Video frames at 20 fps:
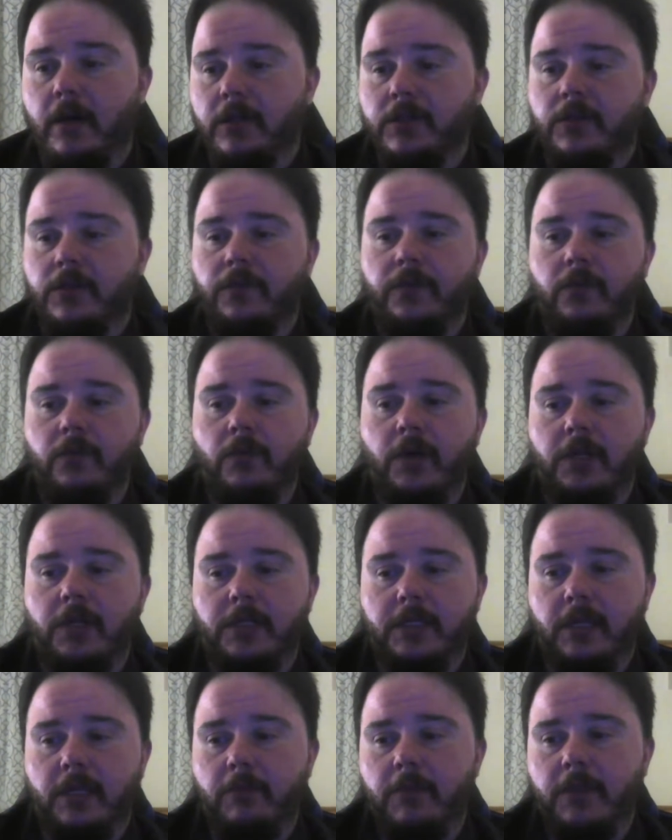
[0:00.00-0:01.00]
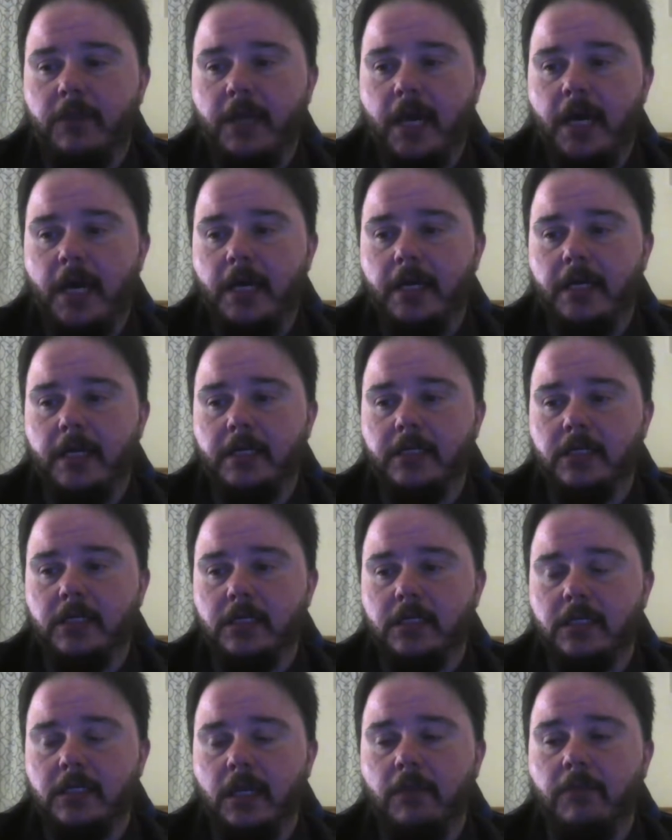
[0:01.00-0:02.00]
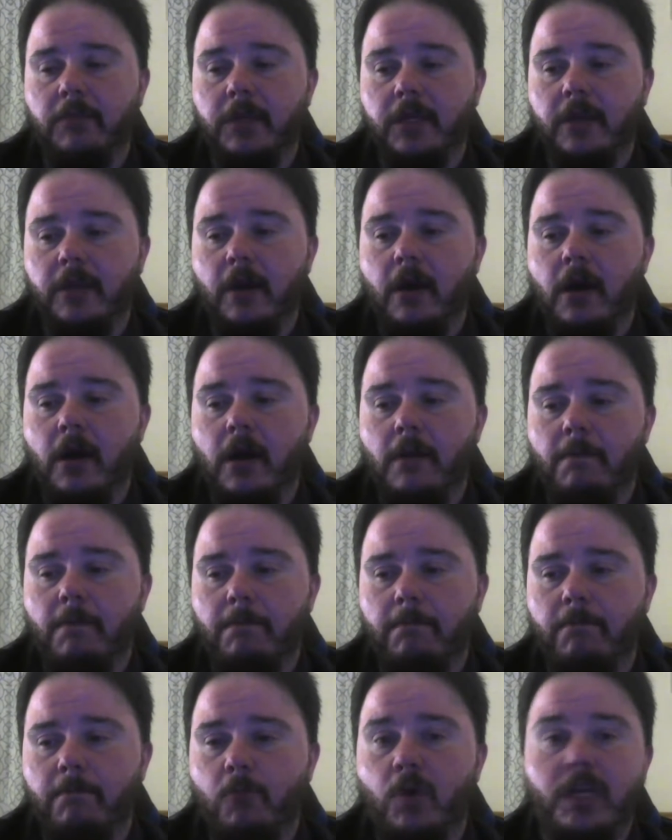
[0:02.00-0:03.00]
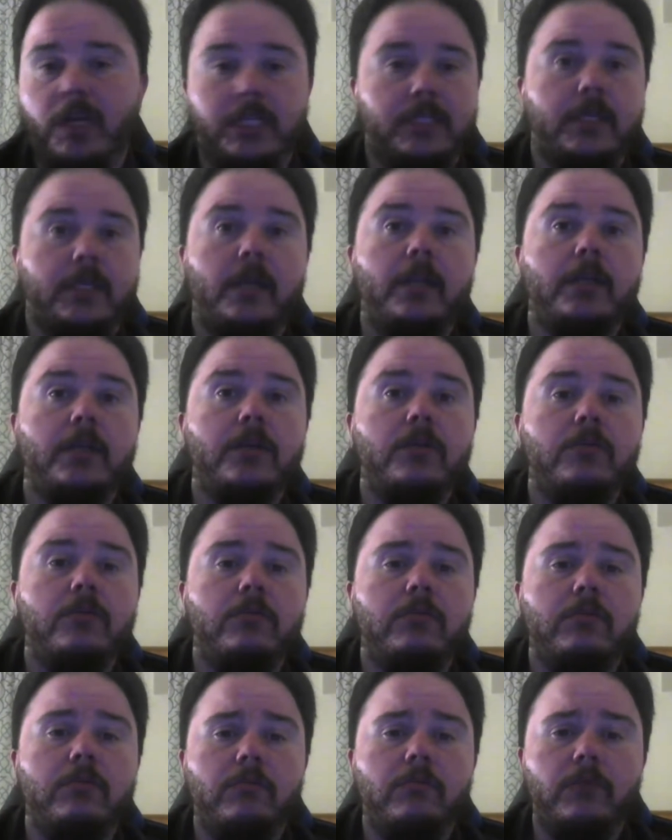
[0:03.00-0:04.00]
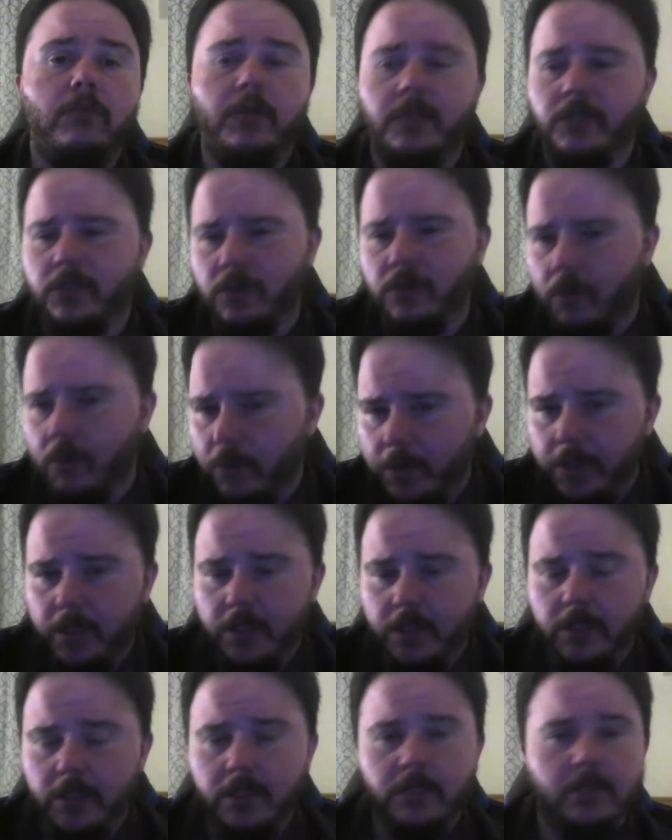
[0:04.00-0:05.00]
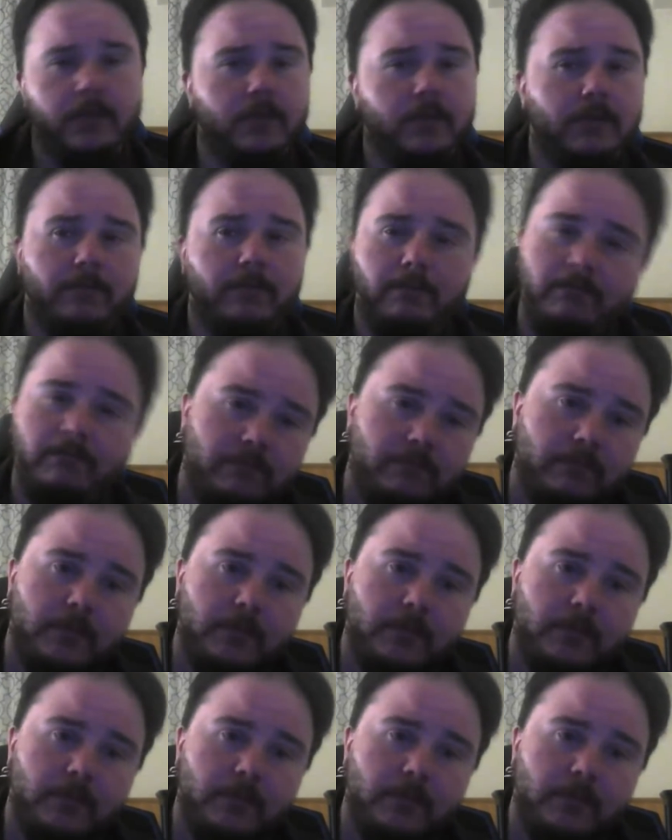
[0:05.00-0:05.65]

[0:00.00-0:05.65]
And also, if you want to send me that and just send me um, what he's telling you, what his story is,